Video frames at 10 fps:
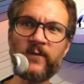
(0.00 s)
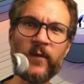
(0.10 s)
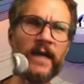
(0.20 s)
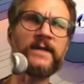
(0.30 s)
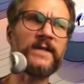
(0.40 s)

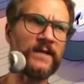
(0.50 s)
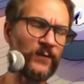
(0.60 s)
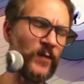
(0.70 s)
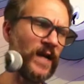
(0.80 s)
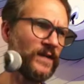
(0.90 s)
practicing,
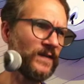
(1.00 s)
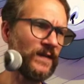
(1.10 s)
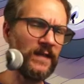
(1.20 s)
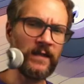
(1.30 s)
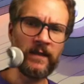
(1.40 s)

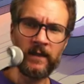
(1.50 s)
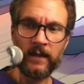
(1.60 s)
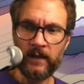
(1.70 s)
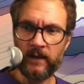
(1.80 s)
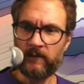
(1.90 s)
practicing,
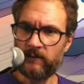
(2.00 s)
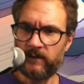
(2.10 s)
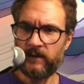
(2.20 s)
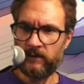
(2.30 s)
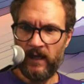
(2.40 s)

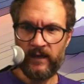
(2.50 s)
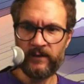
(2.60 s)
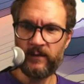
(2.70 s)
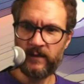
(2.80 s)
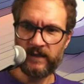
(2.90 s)
and
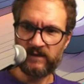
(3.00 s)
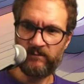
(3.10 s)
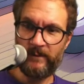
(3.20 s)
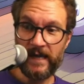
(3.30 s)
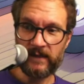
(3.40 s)
you're
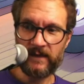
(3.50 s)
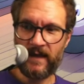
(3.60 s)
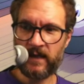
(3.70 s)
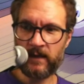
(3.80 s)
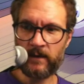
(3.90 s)

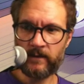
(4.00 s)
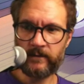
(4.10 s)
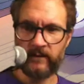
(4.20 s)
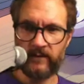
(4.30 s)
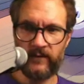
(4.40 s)
expecting
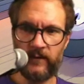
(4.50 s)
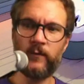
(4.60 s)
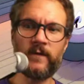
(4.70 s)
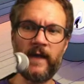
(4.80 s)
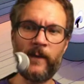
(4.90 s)
to
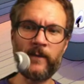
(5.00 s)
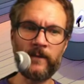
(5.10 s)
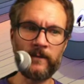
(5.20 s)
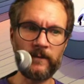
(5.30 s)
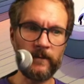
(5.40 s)
do them,
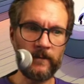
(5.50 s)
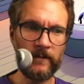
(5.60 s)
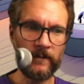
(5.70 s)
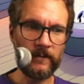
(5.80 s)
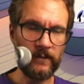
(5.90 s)

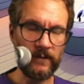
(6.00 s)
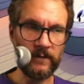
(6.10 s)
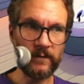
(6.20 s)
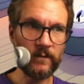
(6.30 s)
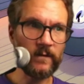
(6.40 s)
to
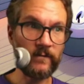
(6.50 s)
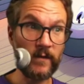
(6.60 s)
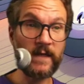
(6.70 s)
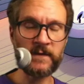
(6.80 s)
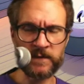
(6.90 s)
do the
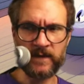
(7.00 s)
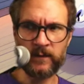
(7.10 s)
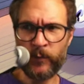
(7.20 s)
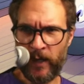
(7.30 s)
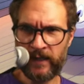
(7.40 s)
phrases that you
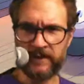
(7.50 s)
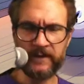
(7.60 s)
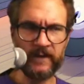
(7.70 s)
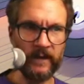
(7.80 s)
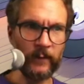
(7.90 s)

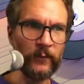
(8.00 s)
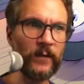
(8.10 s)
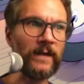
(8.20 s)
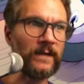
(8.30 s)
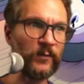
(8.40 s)
practiced in the
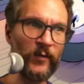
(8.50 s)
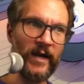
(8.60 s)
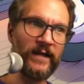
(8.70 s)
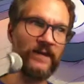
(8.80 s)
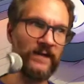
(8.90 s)
way that you
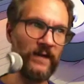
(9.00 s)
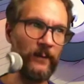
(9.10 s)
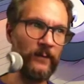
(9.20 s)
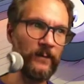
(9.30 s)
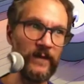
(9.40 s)
practice
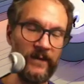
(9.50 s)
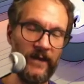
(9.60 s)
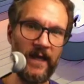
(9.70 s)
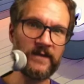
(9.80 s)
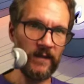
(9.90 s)
them. But
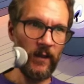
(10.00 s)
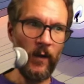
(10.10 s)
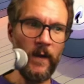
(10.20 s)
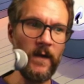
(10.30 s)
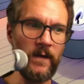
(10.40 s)
that's
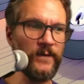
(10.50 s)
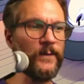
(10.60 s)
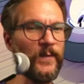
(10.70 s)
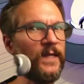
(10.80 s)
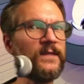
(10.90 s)
all
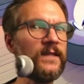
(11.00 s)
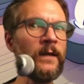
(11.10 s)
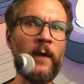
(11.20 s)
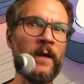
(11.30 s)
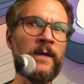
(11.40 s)

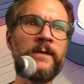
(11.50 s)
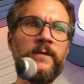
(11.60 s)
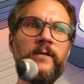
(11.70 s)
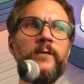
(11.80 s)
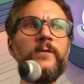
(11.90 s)
depending on
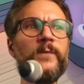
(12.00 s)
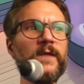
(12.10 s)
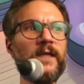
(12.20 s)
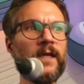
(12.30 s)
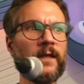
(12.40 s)
you
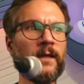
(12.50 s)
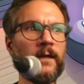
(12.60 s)
being